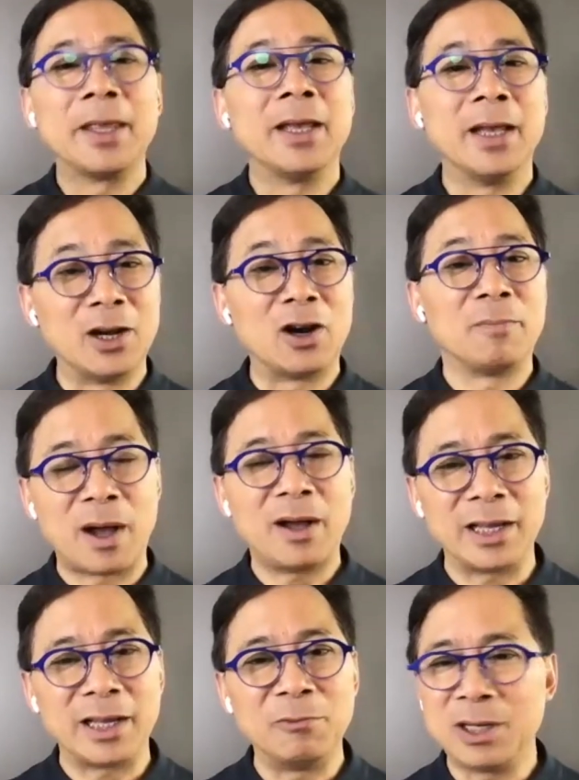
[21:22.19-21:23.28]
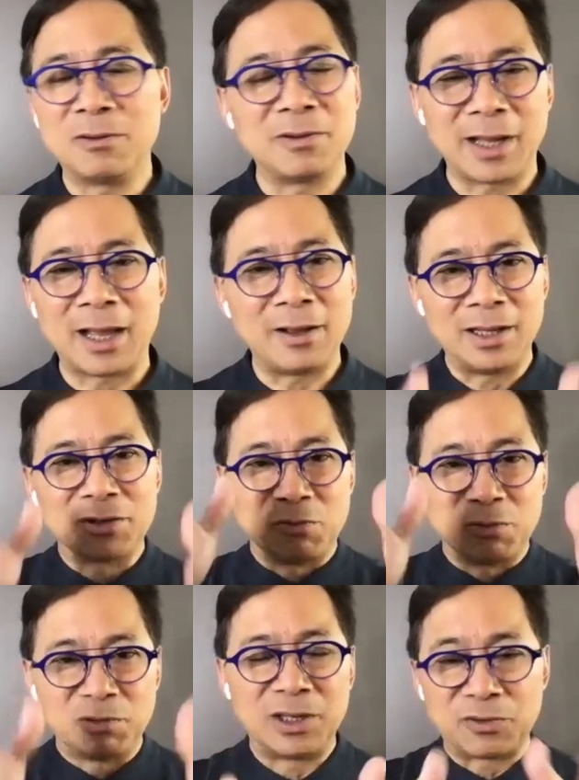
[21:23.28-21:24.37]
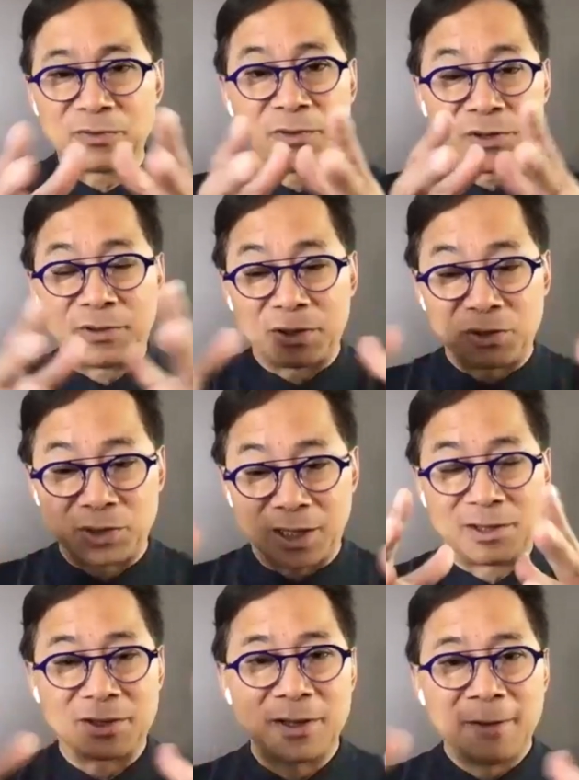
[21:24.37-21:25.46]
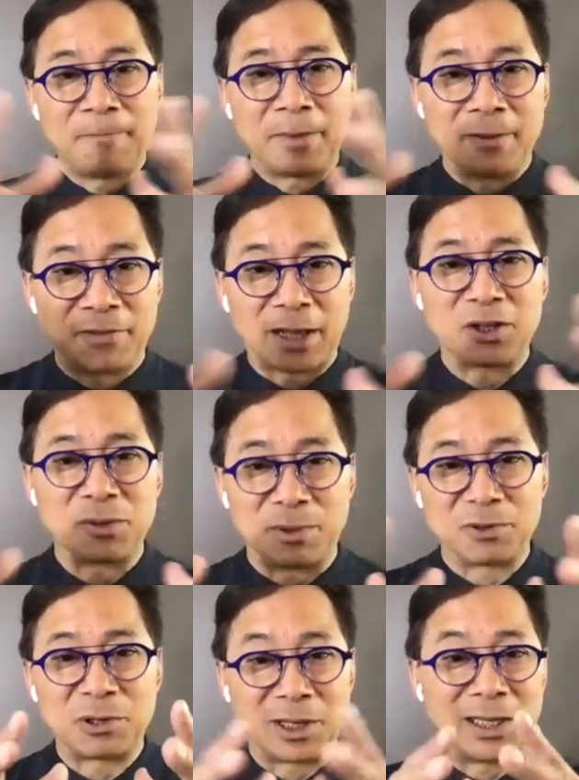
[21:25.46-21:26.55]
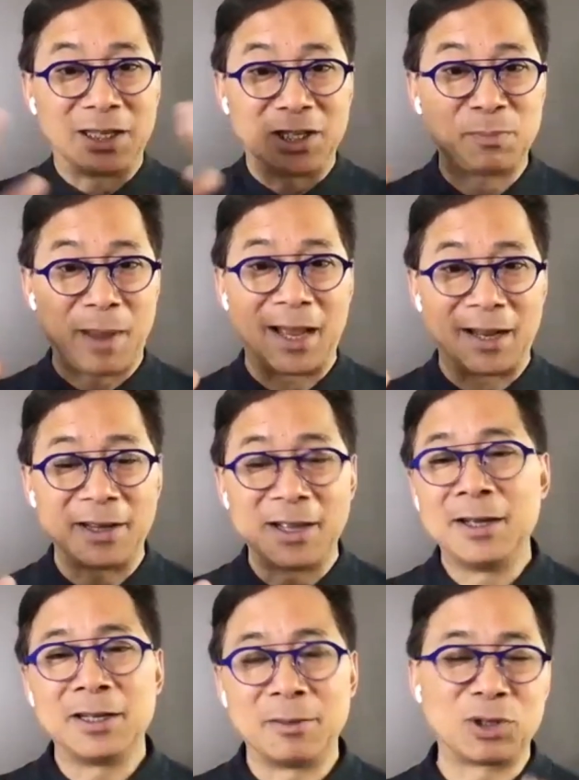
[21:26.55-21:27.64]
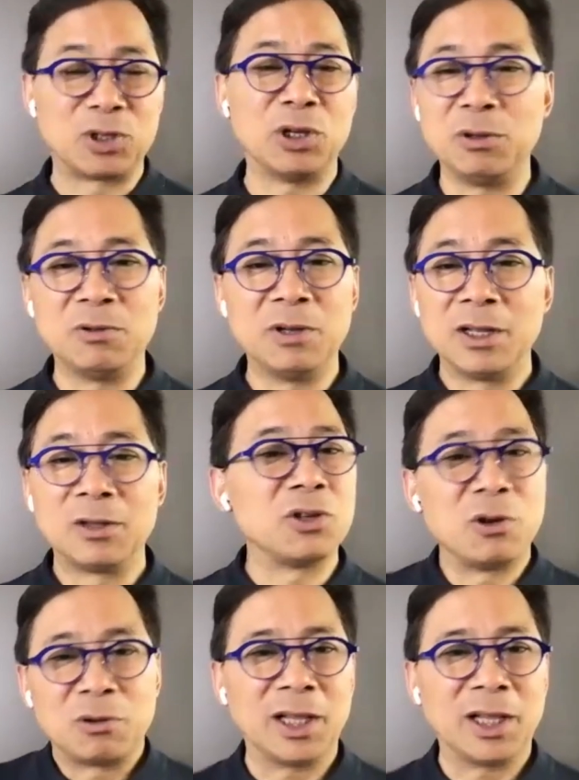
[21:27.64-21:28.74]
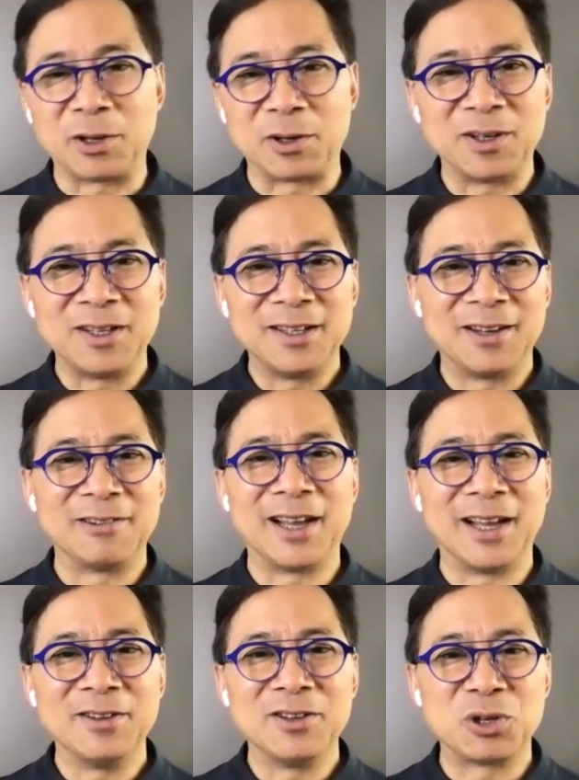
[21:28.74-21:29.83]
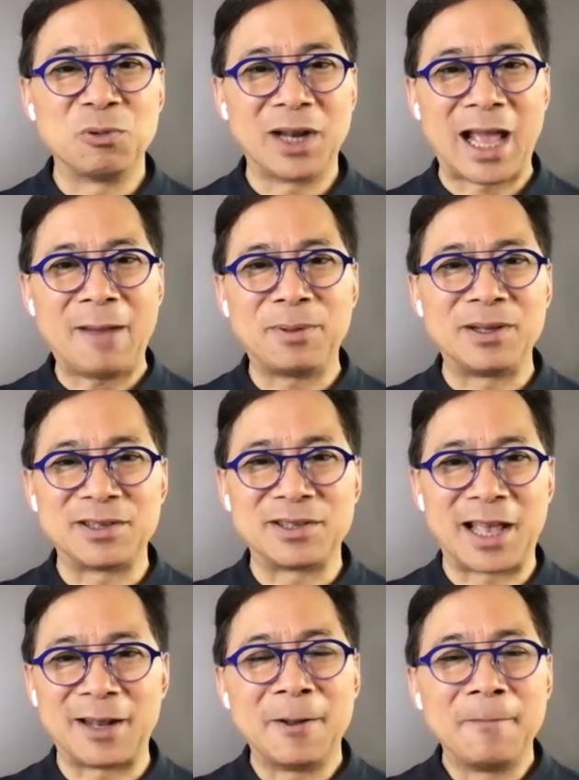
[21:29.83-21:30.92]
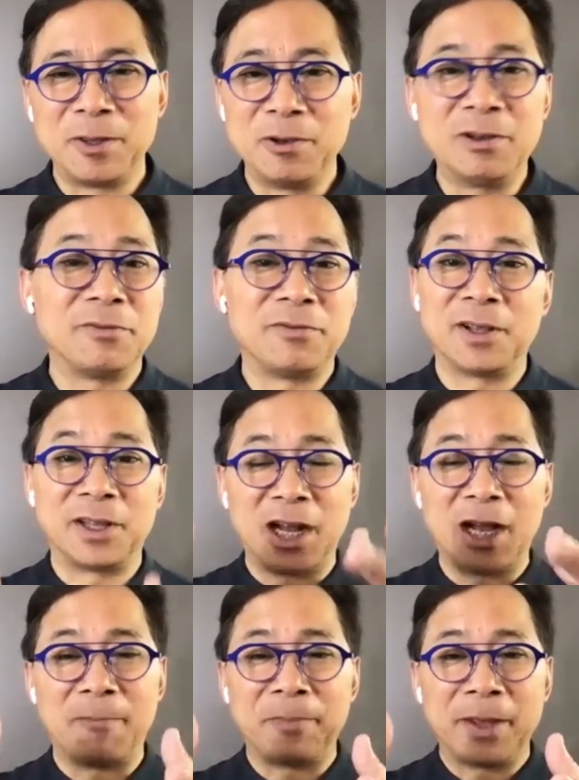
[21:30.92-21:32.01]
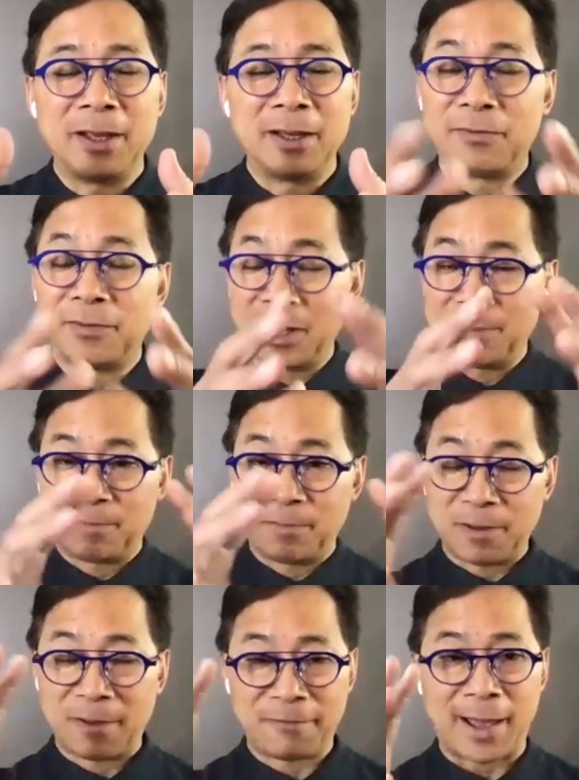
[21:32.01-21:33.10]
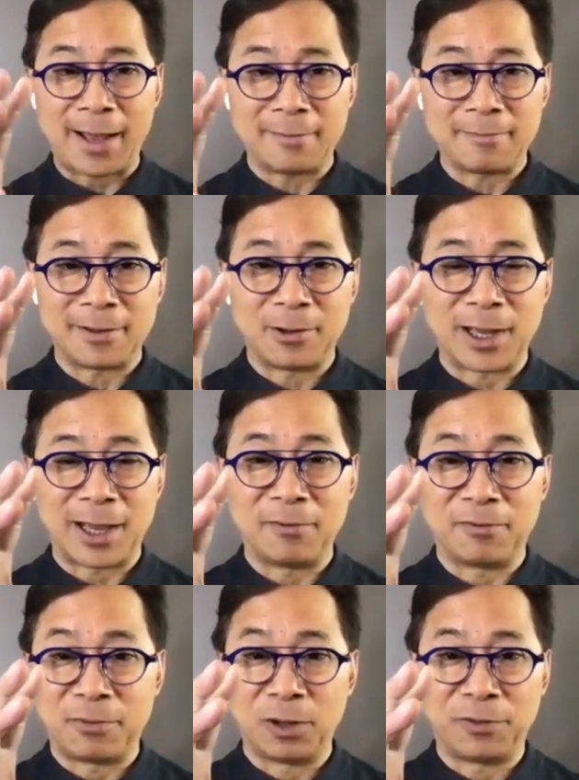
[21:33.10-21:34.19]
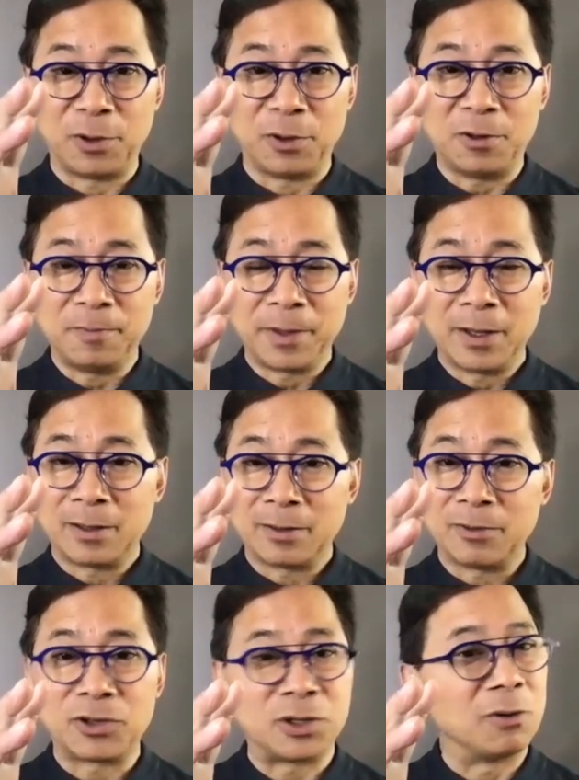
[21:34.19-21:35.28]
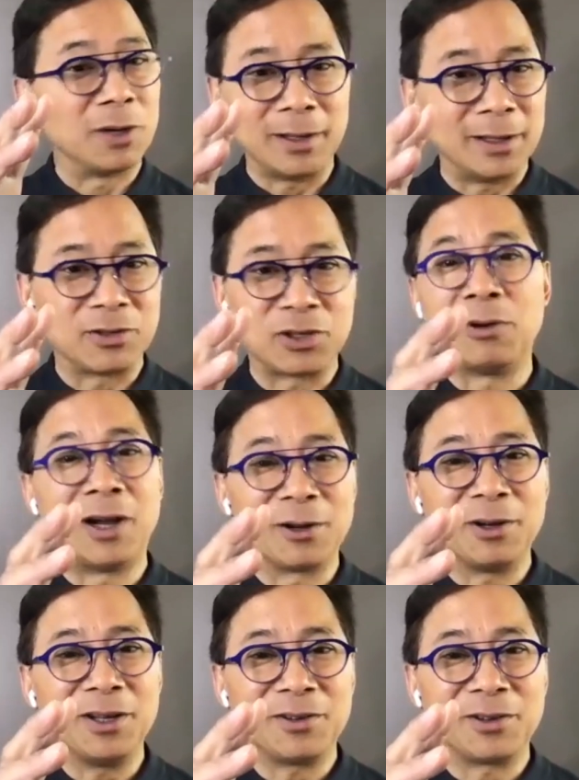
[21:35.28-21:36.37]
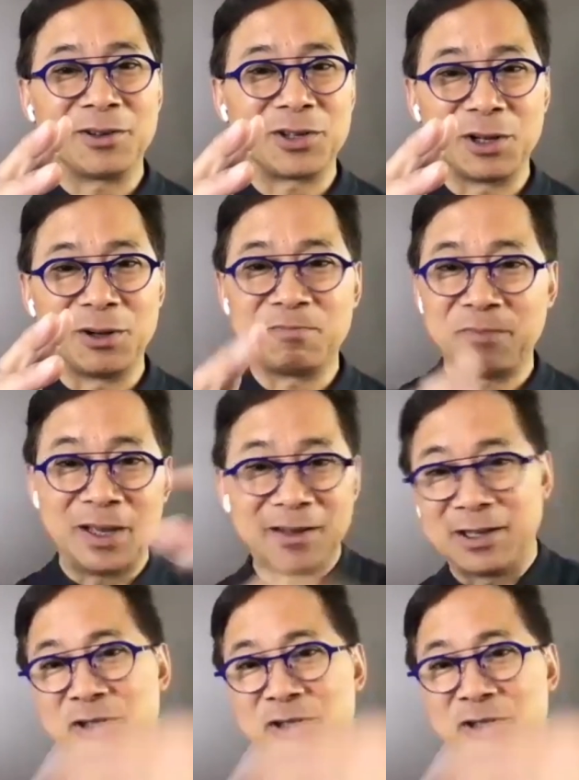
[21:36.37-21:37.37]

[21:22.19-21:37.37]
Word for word: In our body, we don't, it's, it's, first of all, it's, it's flexible, so it can expand. Number two, there's no clicker. Okay. So what happens is that you can fill it up. You fill up a fat, okay, full of fuel, still want to, still hungry, you're going to still eat